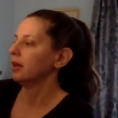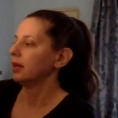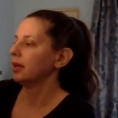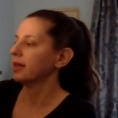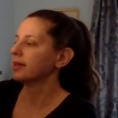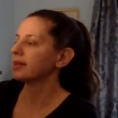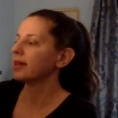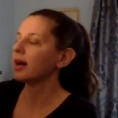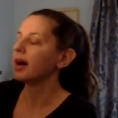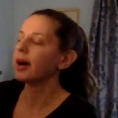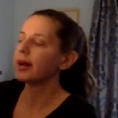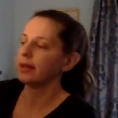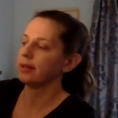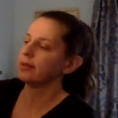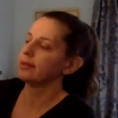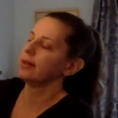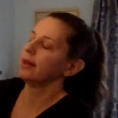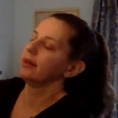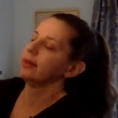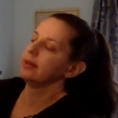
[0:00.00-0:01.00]
it's cut
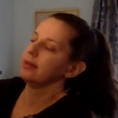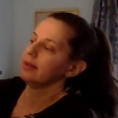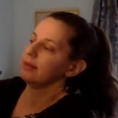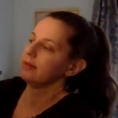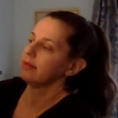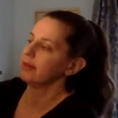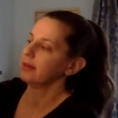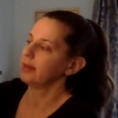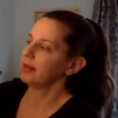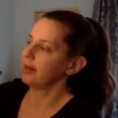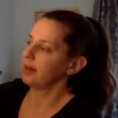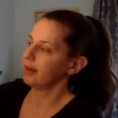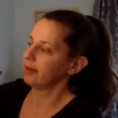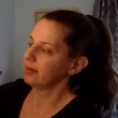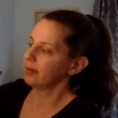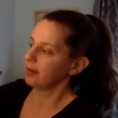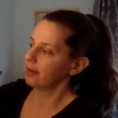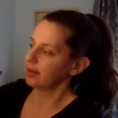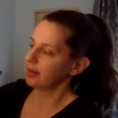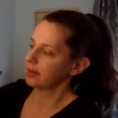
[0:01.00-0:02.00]
slightly differently, I
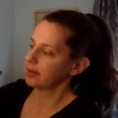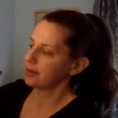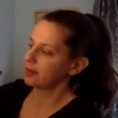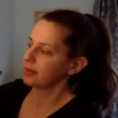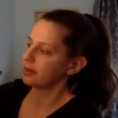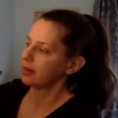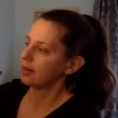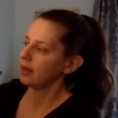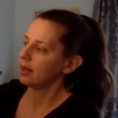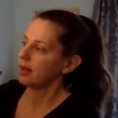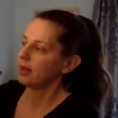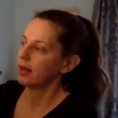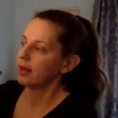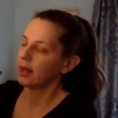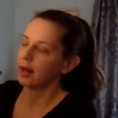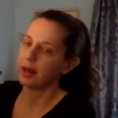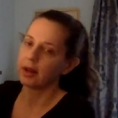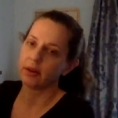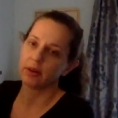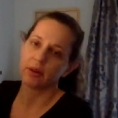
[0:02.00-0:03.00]
noticed.
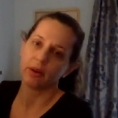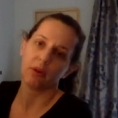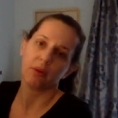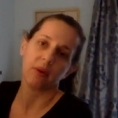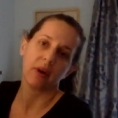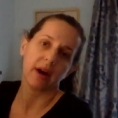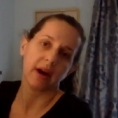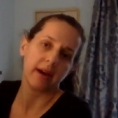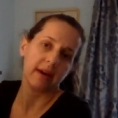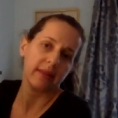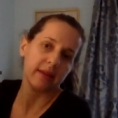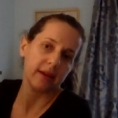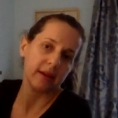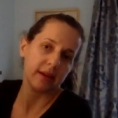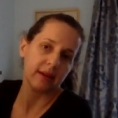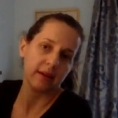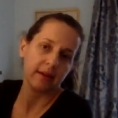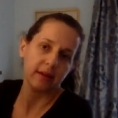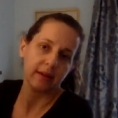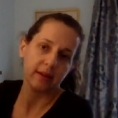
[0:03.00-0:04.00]
And I don't know why
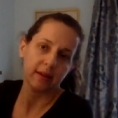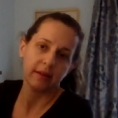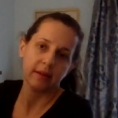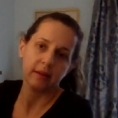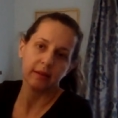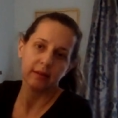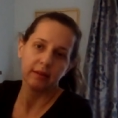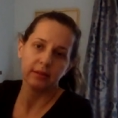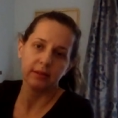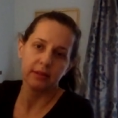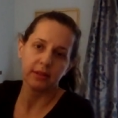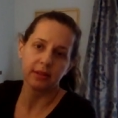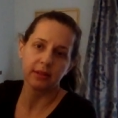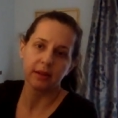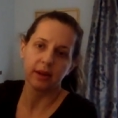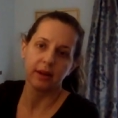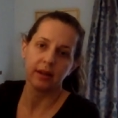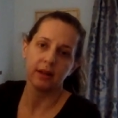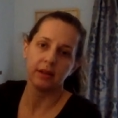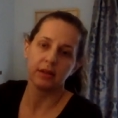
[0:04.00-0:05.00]
they
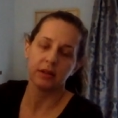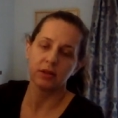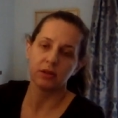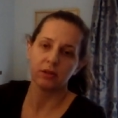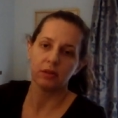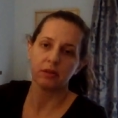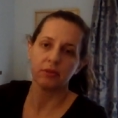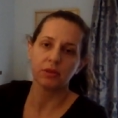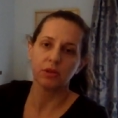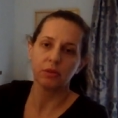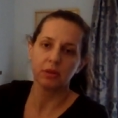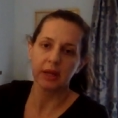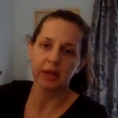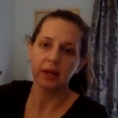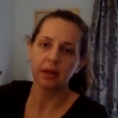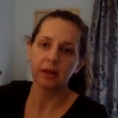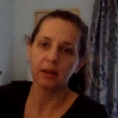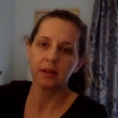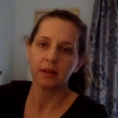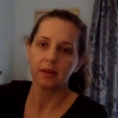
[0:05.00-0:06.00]
decided to sort of
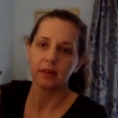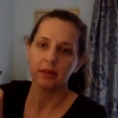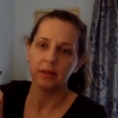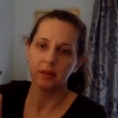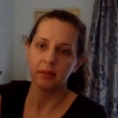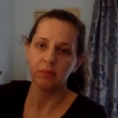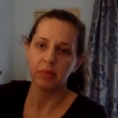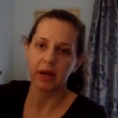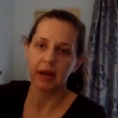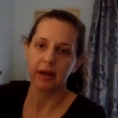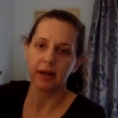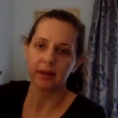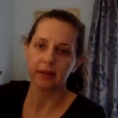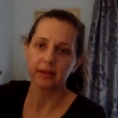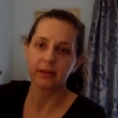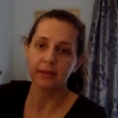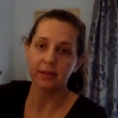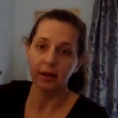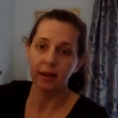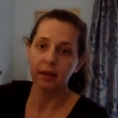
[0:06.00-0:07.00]
tweak the bag
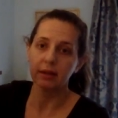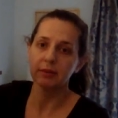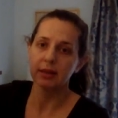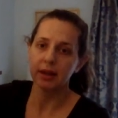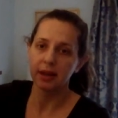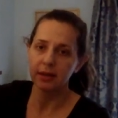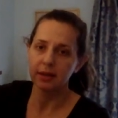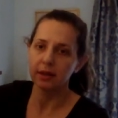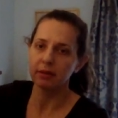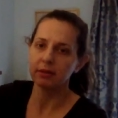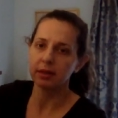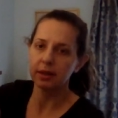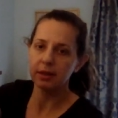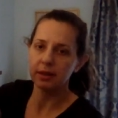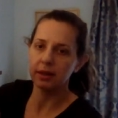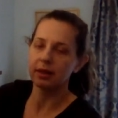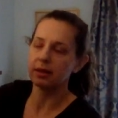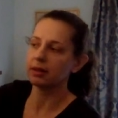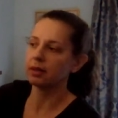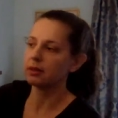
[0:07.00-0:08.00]
style, but I definitely
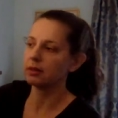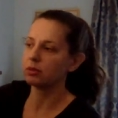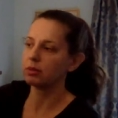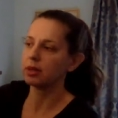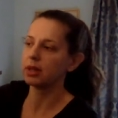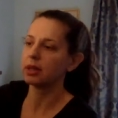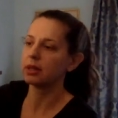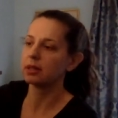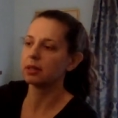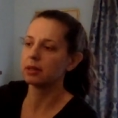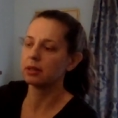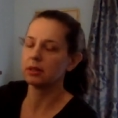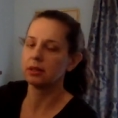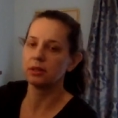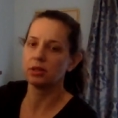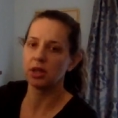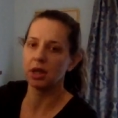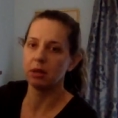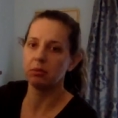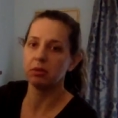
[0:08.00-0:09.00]
think they tweaked the
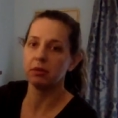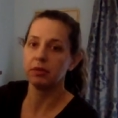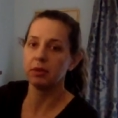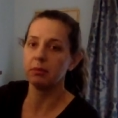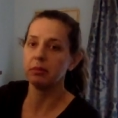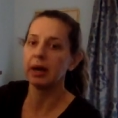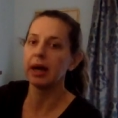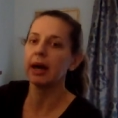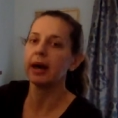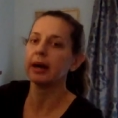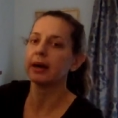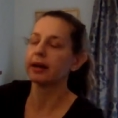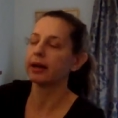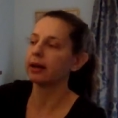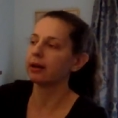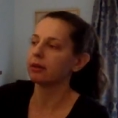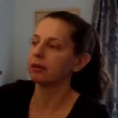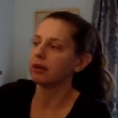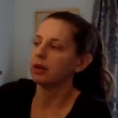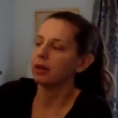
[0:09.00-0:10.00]
shape of the bag.
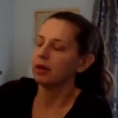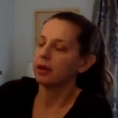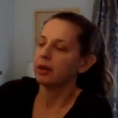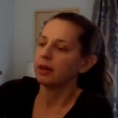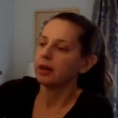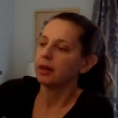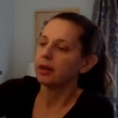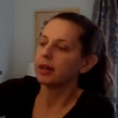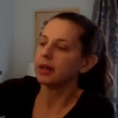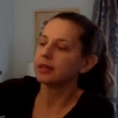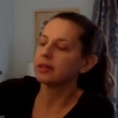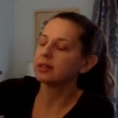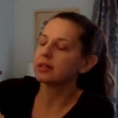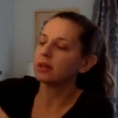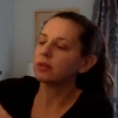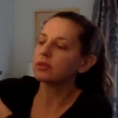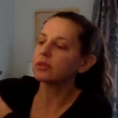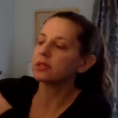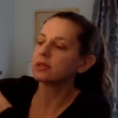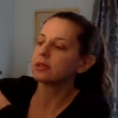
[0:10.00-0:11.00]
It's
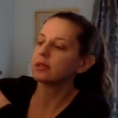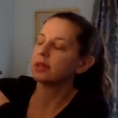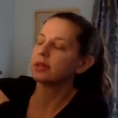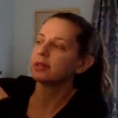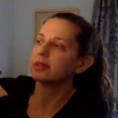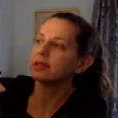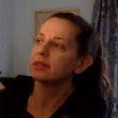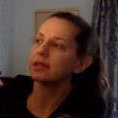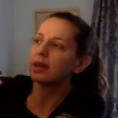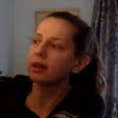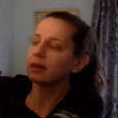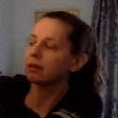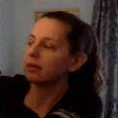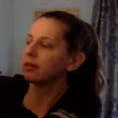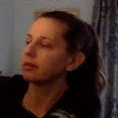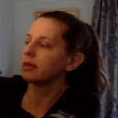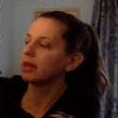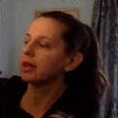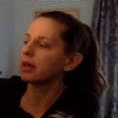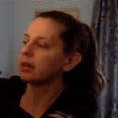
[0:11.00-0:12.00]
a subtle
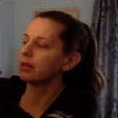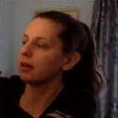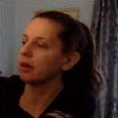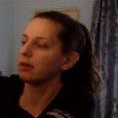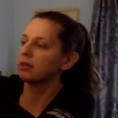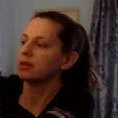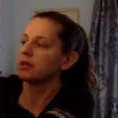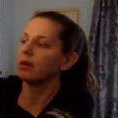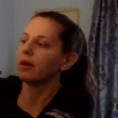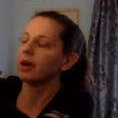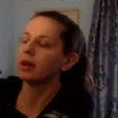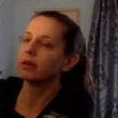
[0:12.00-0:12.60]
thing though, so